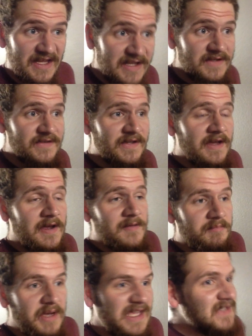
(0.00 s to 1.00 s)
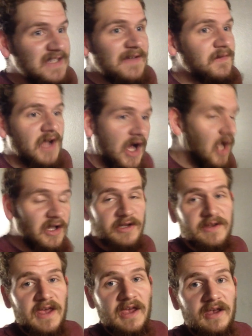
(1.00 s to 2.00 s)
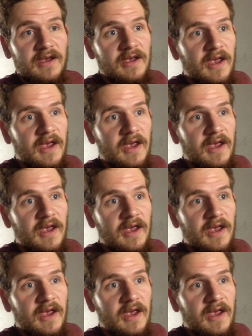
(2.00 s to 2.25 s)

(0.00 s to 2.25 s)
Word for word: is, but it's even a holiday.